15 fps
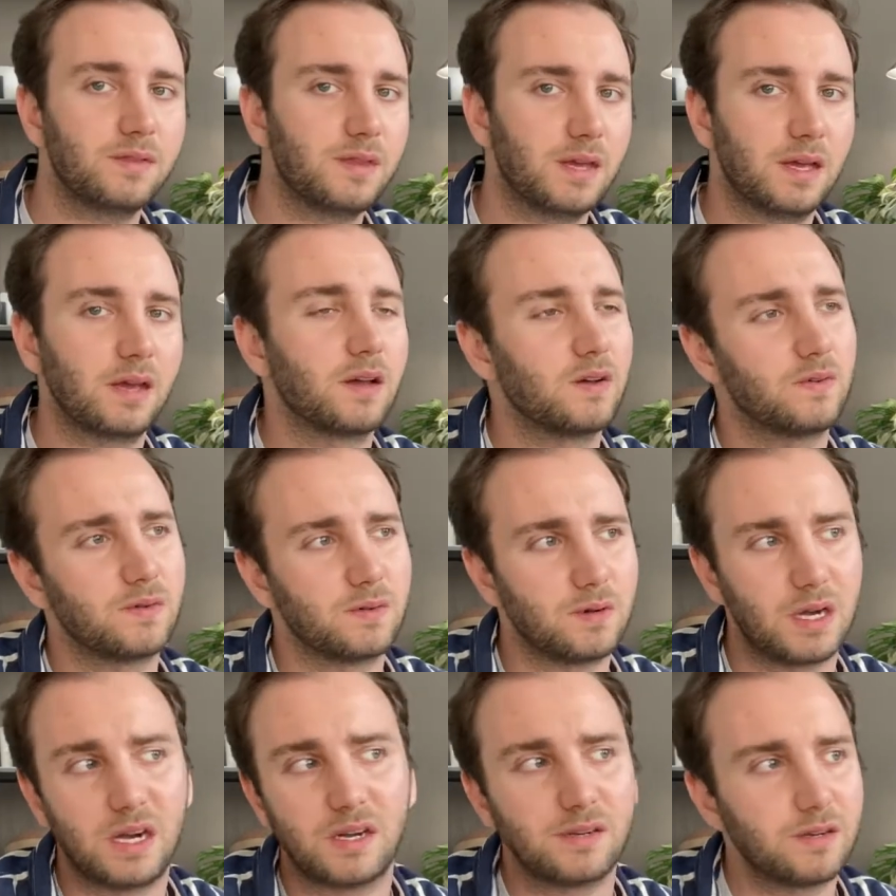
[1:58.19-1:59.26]
they have
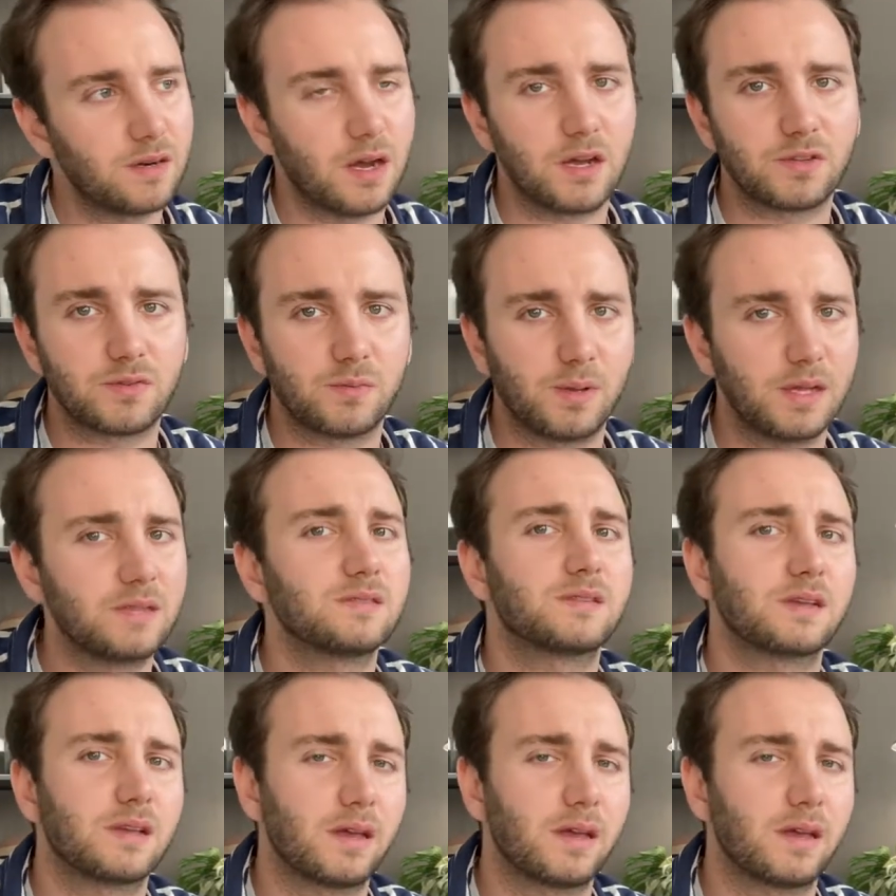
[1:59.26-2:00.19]
other houseplants